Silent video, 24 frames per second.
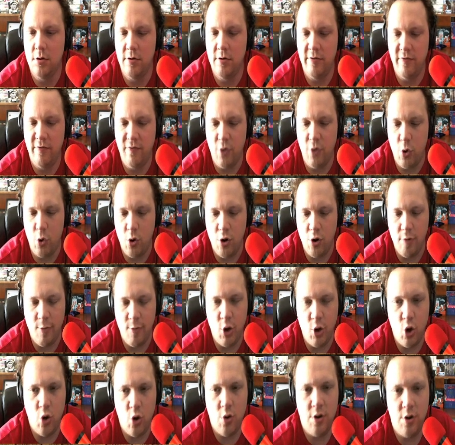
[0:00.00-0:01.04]
Photo
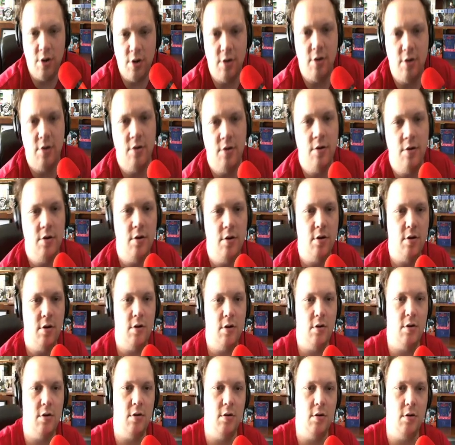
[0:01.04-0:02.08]
mode.
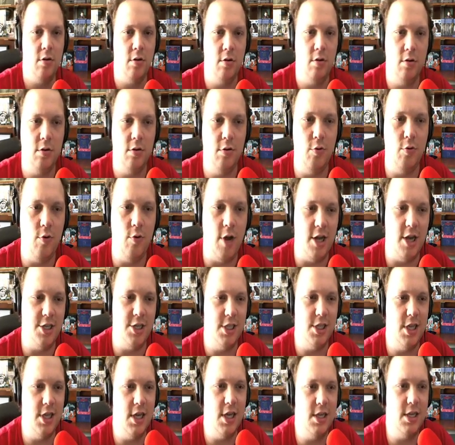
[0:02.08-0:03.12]
Watch
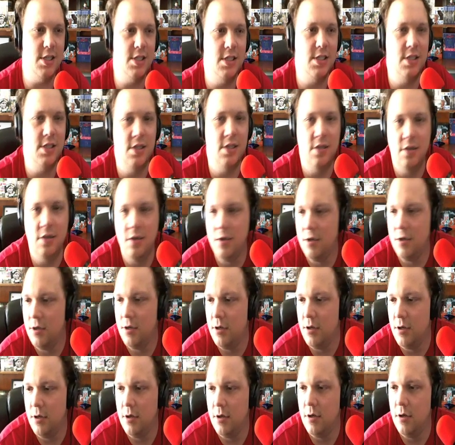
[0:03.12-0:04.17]
this.
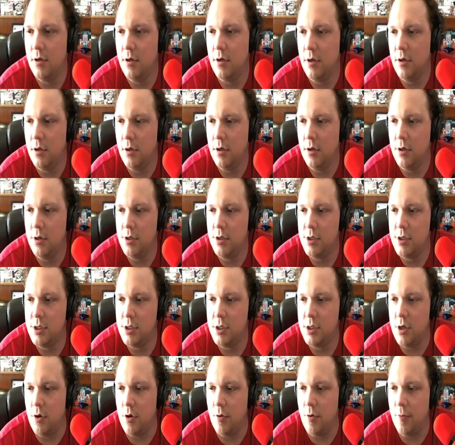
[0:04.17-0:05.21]

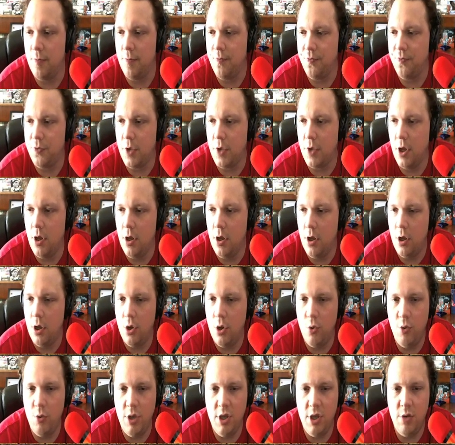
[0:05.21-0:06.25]
So,
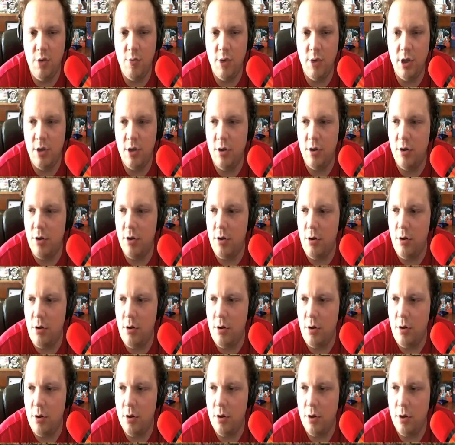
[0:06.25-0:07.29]
we
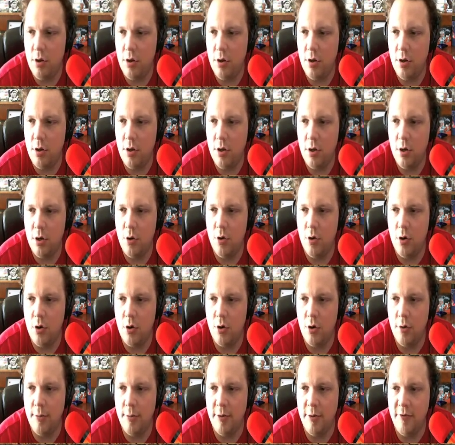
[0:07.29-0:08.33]
will go to
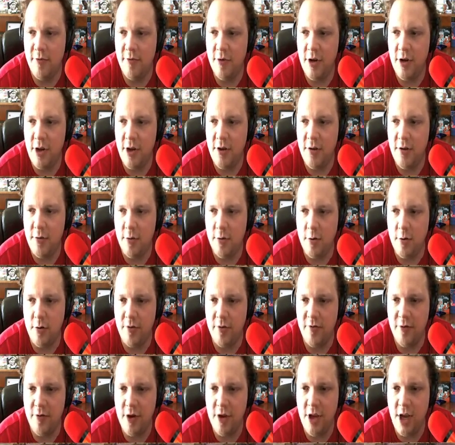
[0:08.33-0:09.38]
orbit free. We'll go to
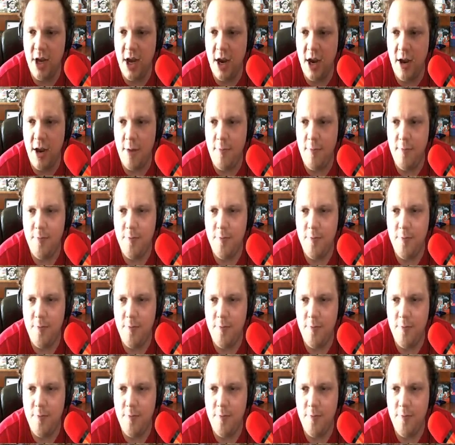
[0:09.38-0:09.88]
free cam.